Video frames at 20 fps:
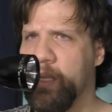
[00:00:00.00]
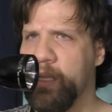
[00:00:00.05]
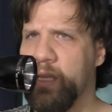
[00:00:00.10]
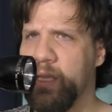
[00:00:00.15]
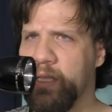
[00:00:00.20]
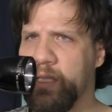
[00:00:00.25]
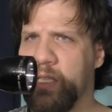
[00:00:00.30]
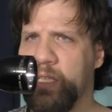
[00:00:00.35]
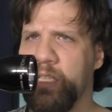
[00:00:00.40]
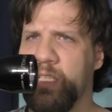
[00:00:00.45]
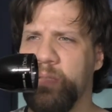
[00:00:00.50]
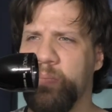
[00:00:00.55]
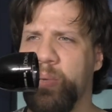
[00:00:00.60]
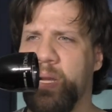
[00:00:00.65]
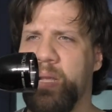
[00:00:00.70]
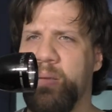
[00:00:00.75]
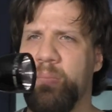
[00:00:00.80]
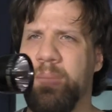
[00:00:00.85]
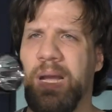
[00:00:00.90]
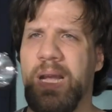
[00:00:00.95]
This is
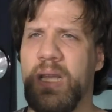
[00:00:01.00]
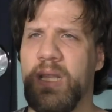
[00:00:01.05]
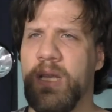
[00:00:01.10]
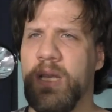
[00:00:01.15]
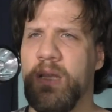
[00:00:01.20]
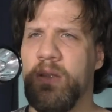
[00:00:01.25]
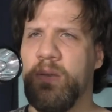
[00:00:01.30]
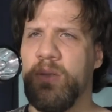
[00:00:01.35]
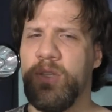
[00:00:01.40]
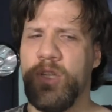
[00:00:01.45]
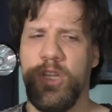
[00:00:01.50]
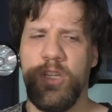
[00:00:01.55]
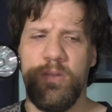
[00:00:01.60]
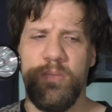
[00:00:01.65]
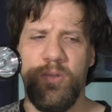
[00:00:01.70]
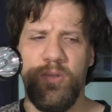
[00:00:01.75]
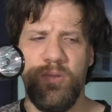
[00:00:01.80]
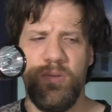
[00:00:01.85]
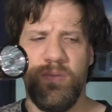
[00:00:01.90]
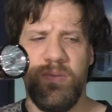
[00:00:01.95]
my Maglite
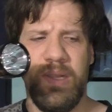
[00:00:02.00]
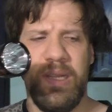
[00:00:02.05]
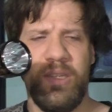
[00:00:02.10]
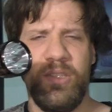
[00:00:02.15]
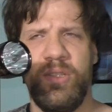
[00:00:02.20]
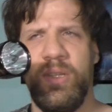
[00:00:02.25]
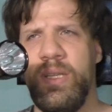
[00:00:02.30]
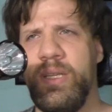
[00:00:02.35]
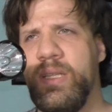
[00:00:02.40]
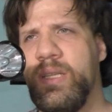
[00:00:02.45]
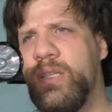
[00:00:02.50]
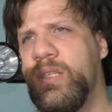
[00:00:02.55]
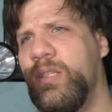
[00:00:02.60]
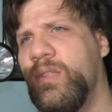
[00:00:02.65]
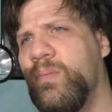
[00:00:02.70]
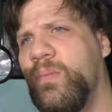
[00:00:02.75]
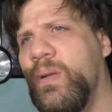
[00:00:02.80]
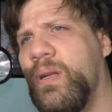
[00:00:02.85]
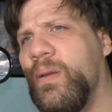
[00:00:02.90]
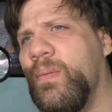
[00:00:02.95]
rechargeable flashlight. This
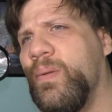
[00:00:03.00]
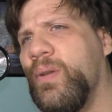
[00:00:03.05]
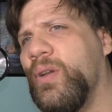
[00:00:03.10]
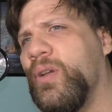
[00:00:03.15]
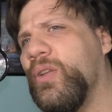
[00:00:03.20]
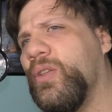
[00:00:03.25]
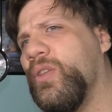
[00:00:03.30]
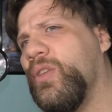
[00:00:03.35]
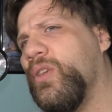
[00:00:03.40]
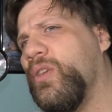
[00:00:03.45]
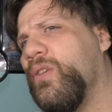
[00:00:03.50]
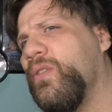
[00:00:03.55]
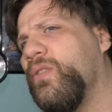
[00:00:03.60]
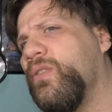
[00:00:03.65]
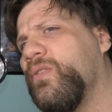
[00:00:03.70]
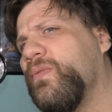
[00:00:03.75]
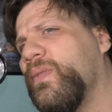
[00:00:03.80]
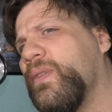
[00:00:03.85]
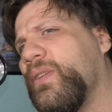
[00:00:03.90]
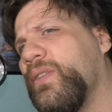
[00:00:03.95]
is what I'm going to
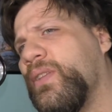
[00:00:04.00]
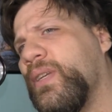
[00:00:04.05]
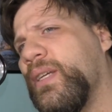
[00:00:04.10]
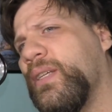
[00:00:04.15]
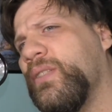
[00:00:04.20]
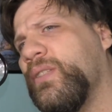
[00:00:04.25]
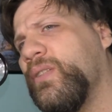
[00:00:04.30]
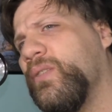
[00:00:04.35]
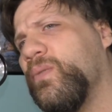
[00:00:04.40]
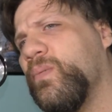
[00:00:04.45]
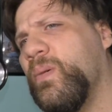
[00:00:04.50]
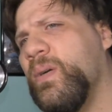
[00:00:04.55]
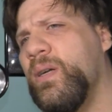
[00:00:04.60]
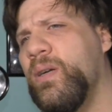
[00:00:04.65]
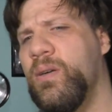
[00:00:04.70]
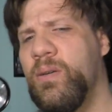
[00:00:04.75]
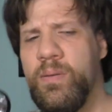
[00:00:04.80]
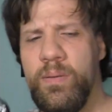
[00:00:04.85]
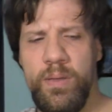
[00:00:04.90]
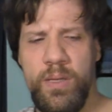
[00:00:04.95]
use for the test as
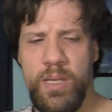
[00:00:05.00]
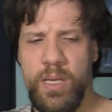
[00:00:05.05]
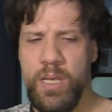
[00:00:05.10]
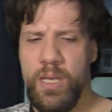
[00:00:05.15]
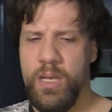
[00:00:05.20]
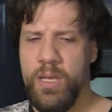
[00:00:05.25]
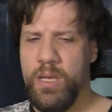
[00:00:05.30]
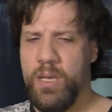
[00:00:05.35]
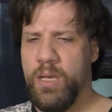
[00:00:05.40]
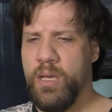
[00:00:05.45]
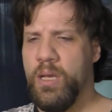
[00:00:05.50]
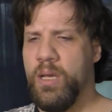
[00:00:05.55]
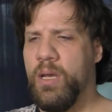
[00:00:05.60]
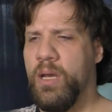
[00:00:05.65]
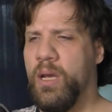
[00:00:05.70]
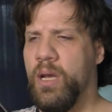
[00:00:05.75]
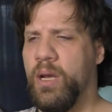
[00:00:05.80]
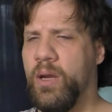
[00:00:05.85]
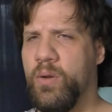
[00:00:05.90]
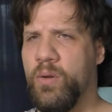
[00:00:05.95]
well.
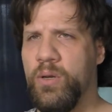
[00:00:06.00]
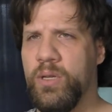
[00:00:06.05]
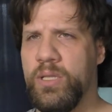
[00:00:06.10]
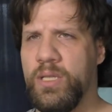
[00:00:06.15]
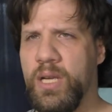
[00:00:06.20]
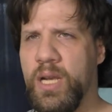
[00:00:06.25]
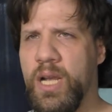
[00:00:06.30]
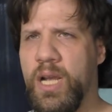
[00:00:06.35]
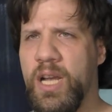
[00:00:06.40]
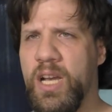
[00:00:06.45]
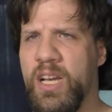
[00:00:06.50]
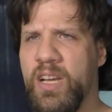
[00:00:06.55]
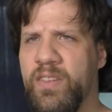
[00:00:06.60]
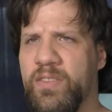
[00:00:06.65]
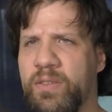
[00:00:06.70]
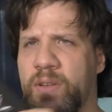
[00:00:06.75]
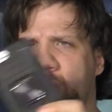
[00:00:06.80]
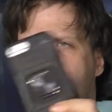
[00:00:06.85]
Of course, I have